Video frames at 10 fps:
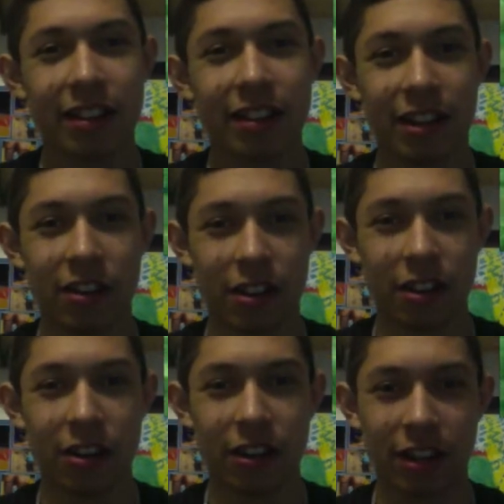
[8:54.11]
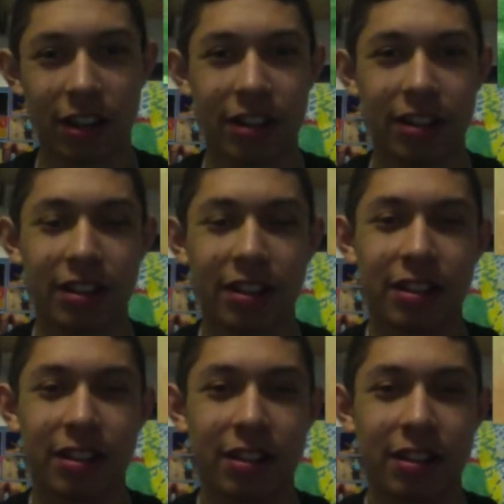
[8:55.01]
There I go again.
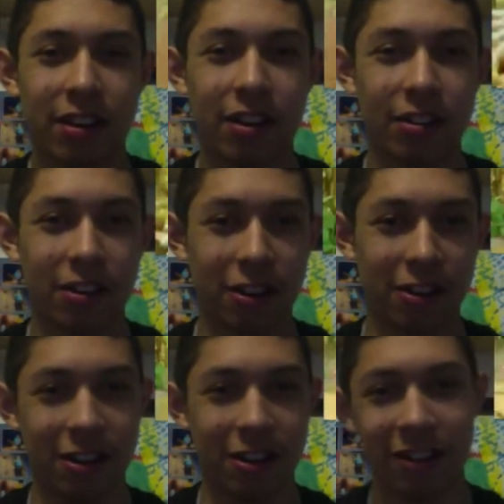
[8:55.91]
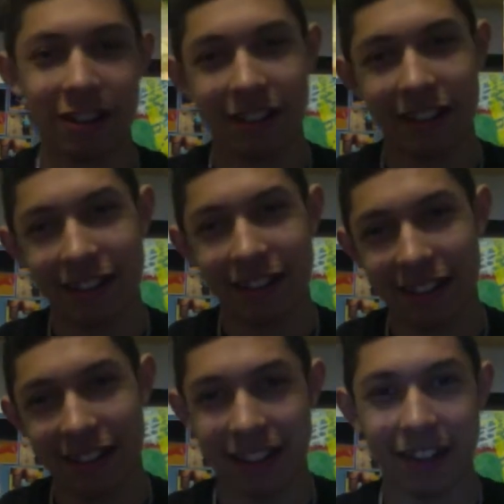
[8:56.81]
Oh no, no! He
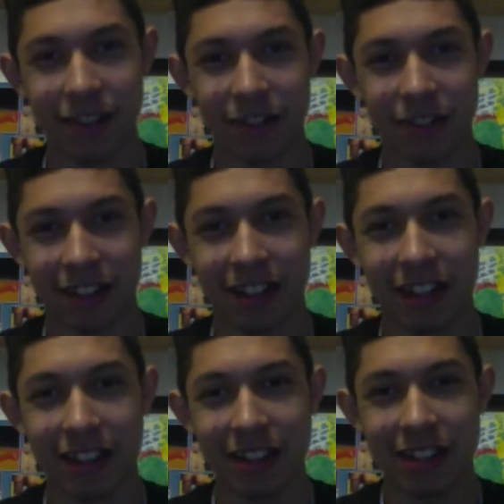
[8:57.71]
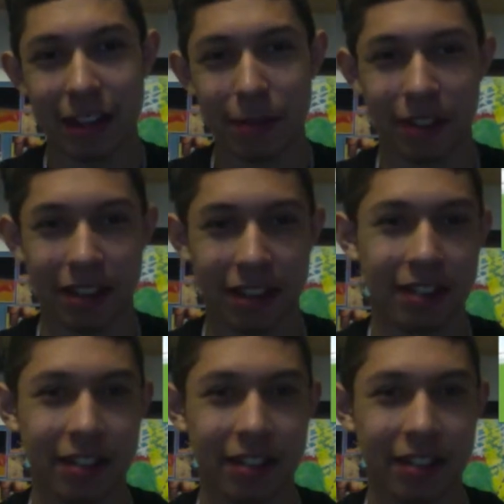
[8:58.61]
said he wasn't gonna allow that to happen again.